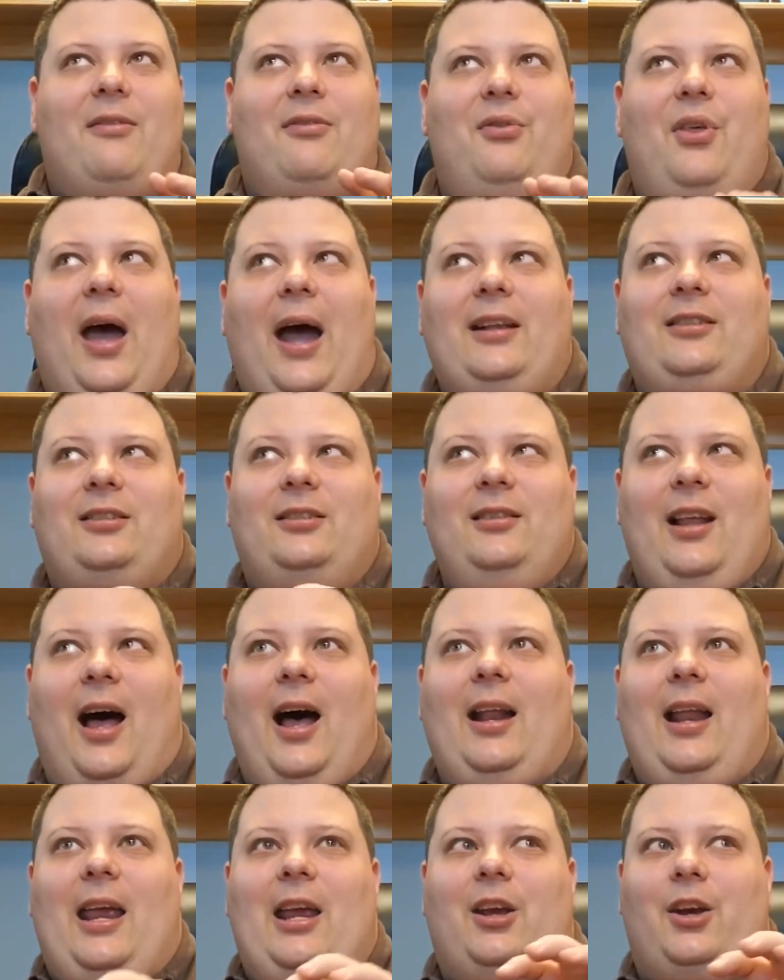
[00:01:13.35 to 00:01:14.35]
That's
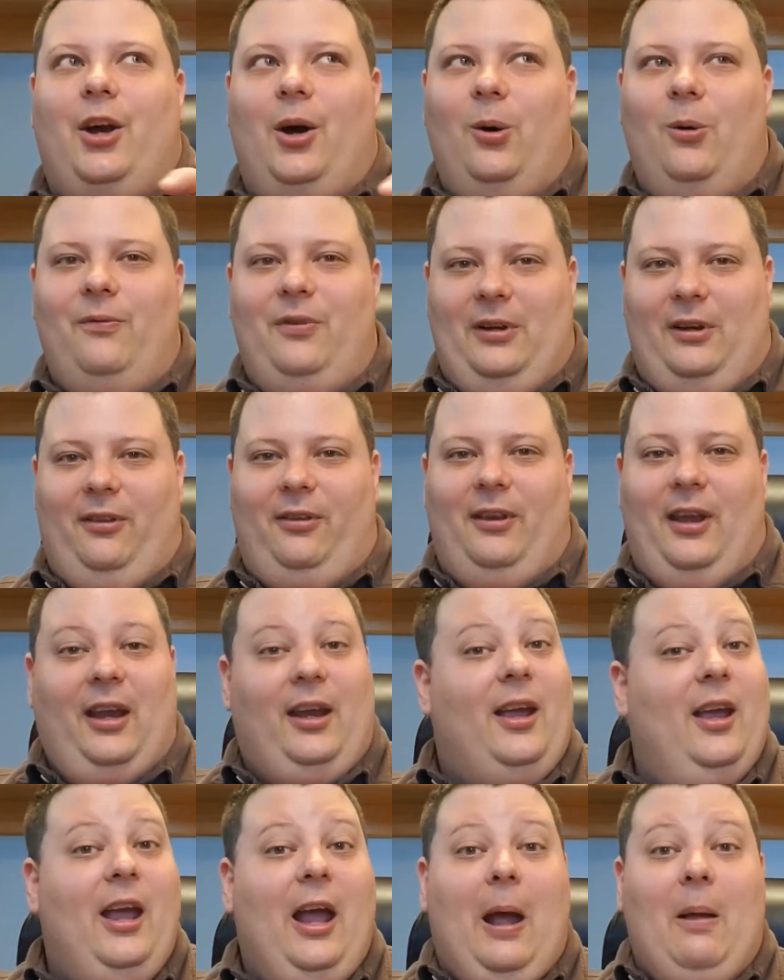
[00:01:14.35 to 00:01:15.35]
not a COVID
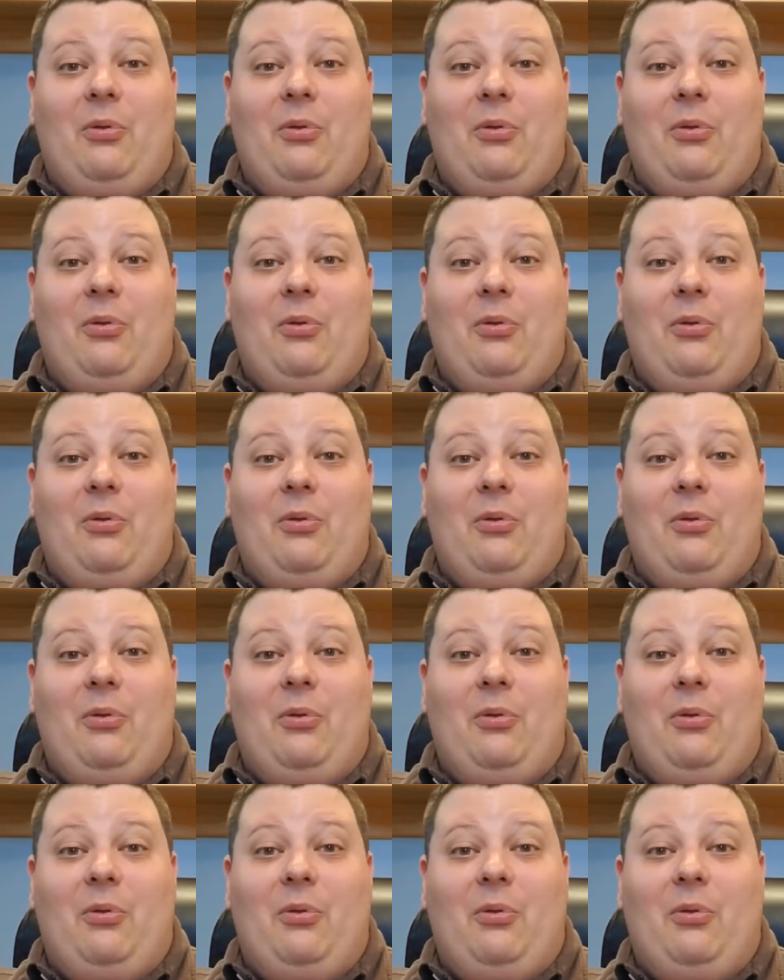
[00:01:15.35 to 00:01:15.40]
thing.